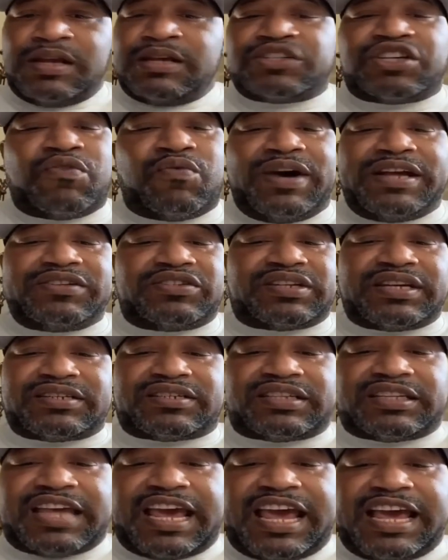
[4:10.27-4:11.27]
She wasn't
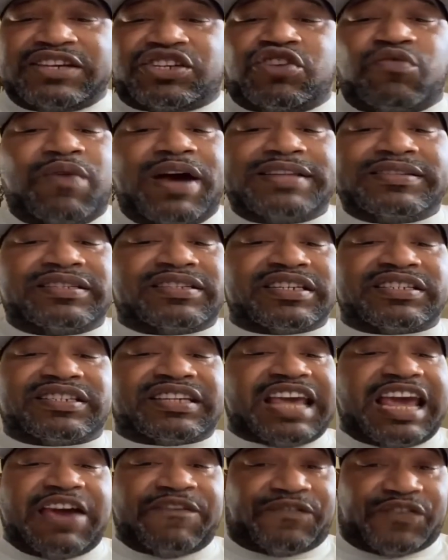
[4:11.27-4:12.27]
just scared. She wasn't just
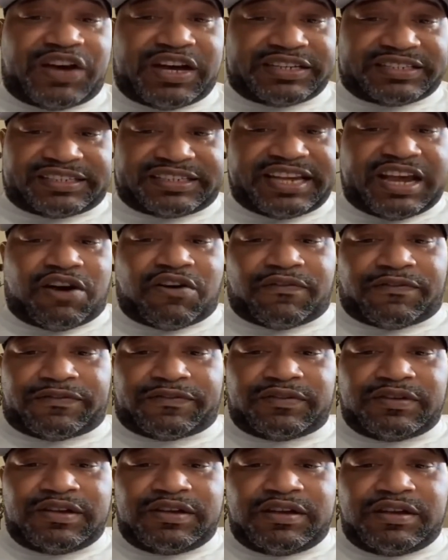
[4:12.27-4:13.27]
scared for herself,